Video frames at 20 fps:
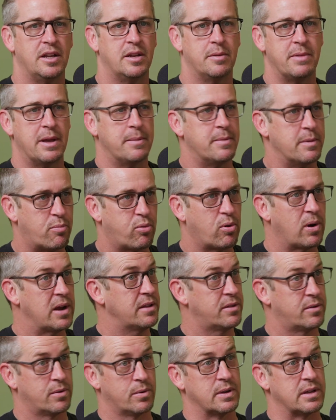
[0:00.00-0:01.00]
to maybe
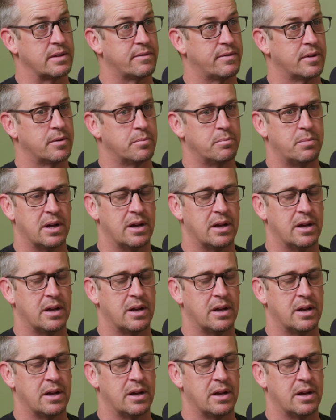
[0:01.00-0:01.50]
pray through even,